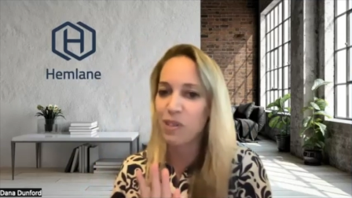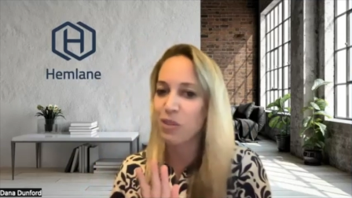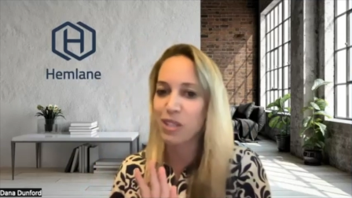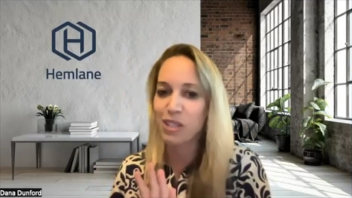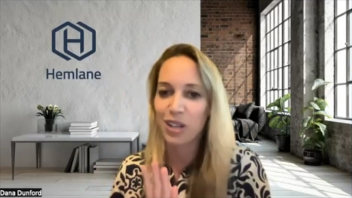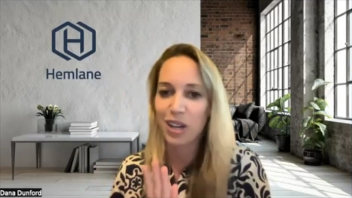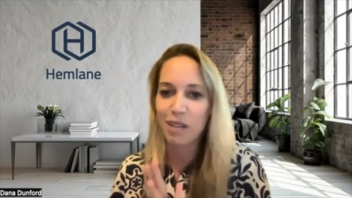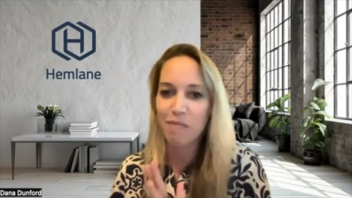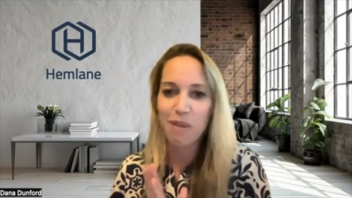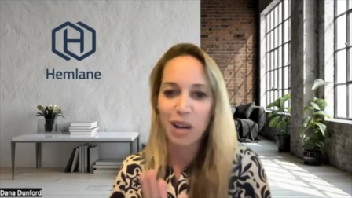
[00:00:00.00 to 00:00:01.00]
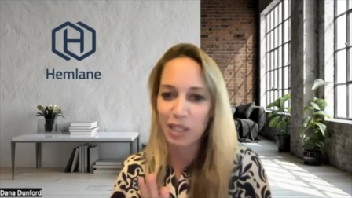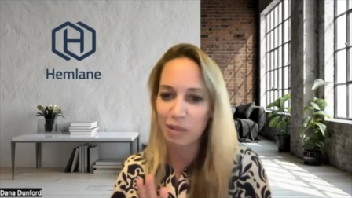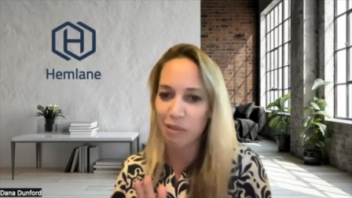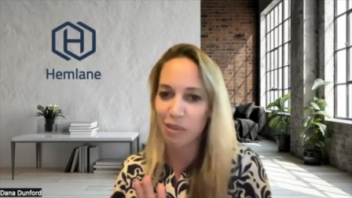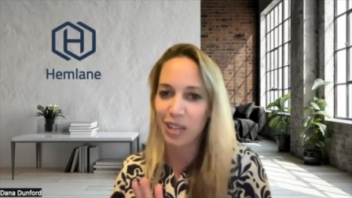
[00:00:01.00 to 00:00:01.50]
So it's not
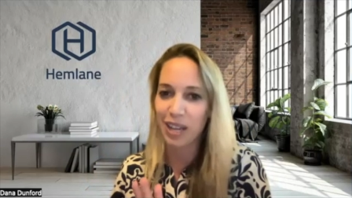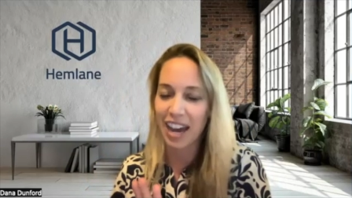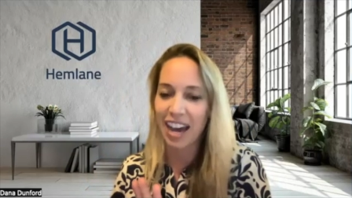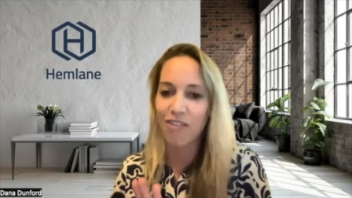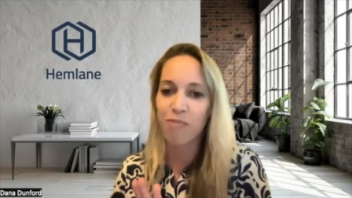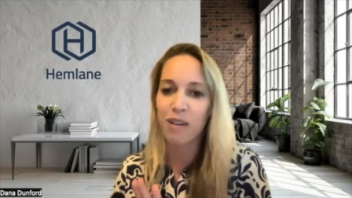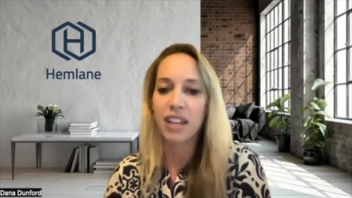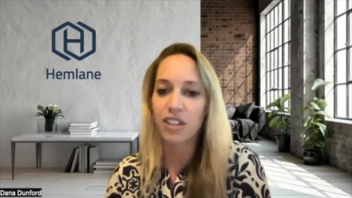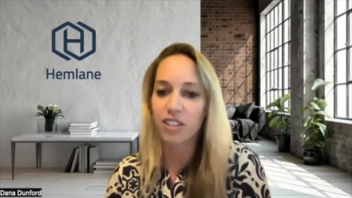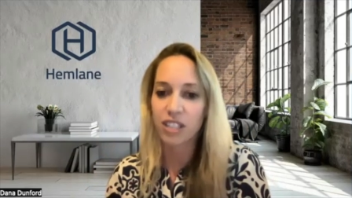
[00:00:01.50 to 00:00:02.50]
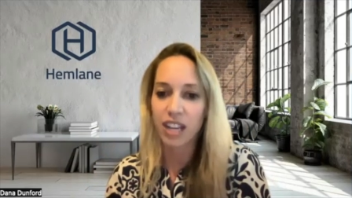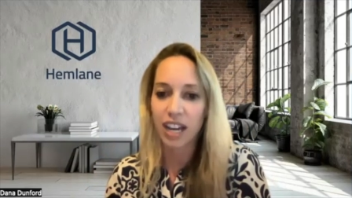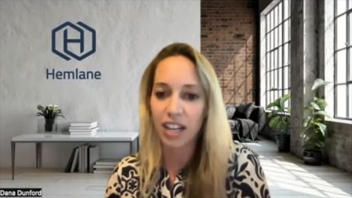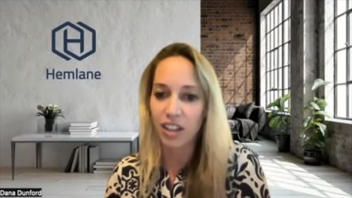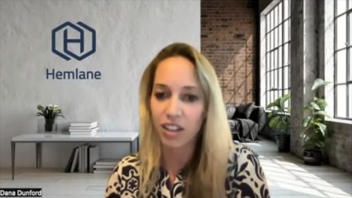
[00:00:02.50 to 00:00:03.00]
impossible to have, but there's always
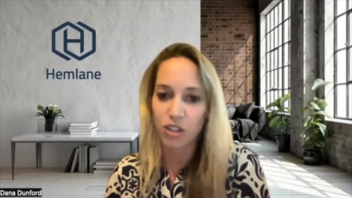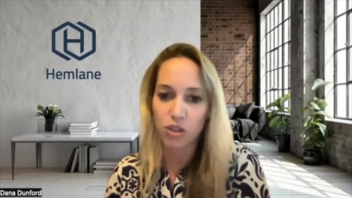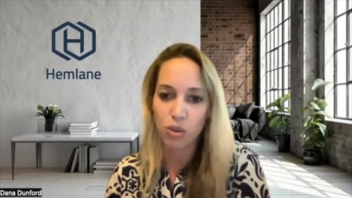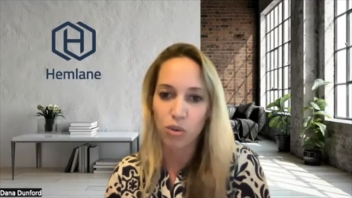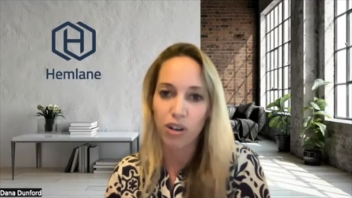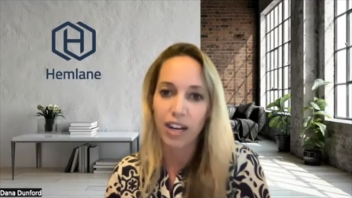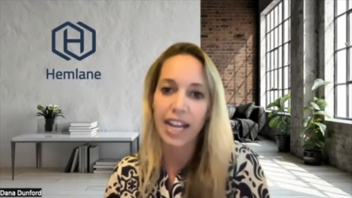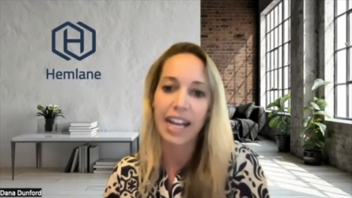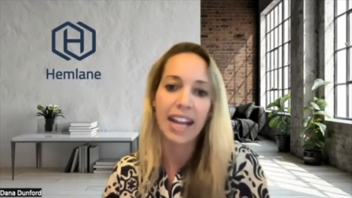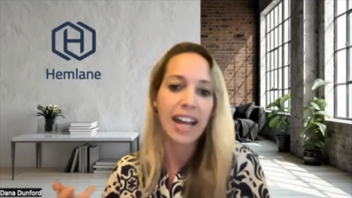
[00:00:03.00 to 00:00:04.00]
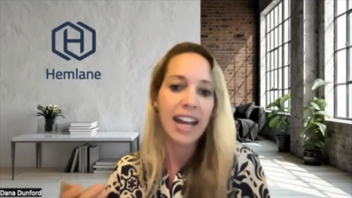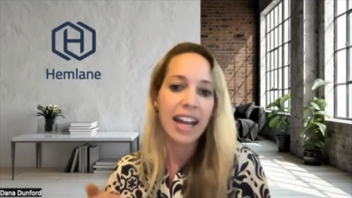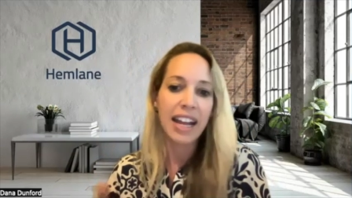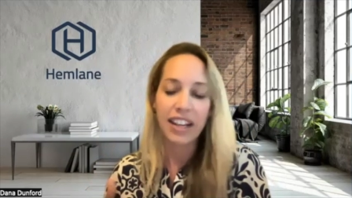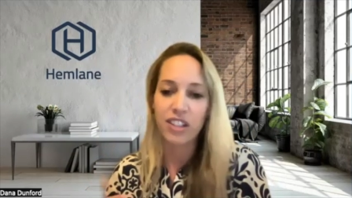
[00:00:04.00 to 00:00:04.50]
another side of the story.
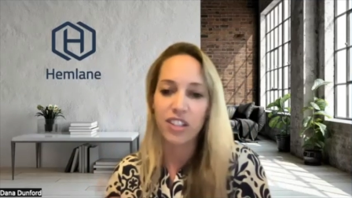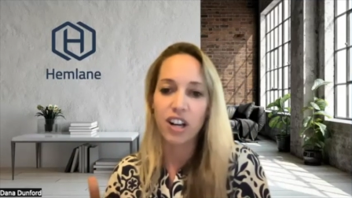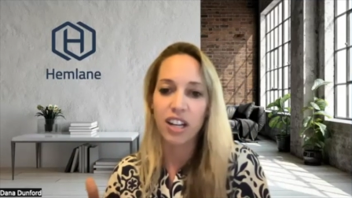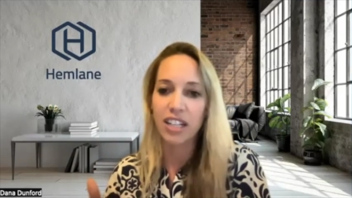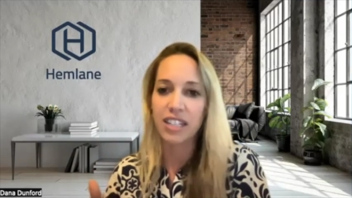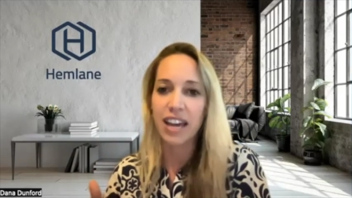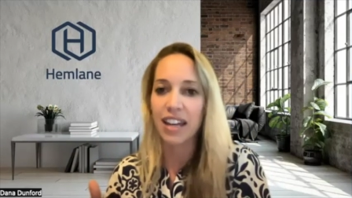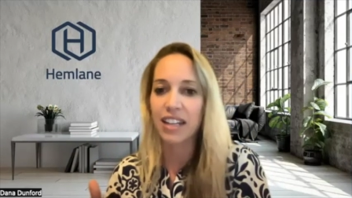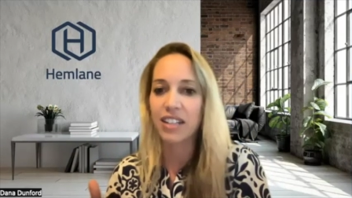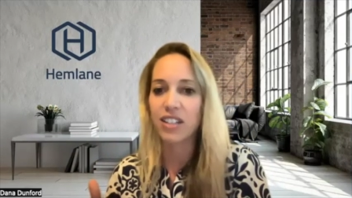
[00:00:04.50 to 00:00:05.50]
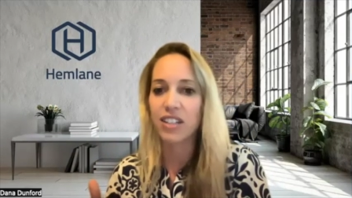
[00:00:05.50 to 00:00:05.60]
It's not a tenant